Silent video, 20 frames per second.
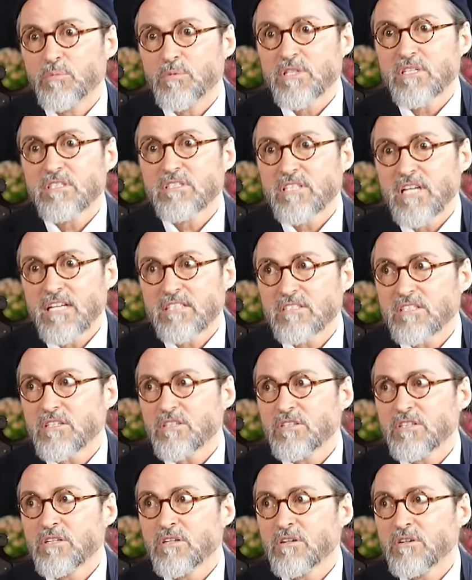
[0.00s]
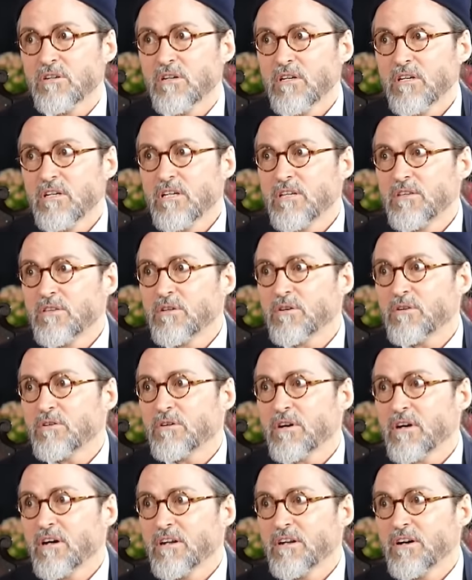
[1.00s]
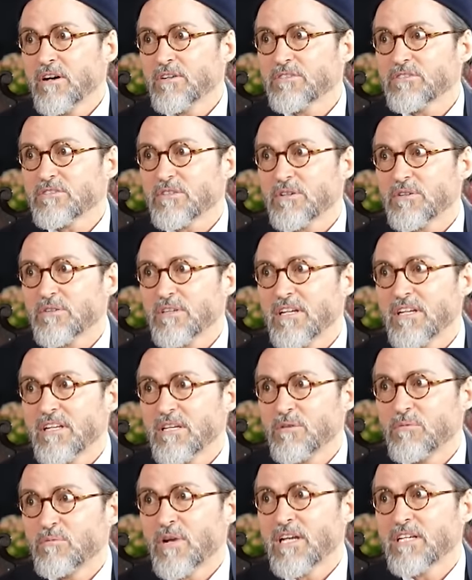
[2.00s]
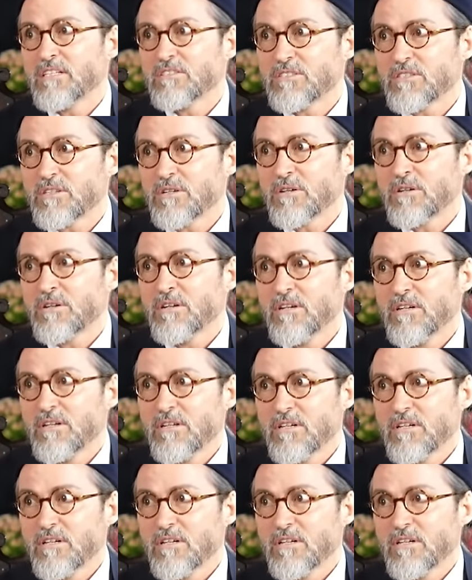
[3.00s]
because that's clear in the Quran also, that he raised her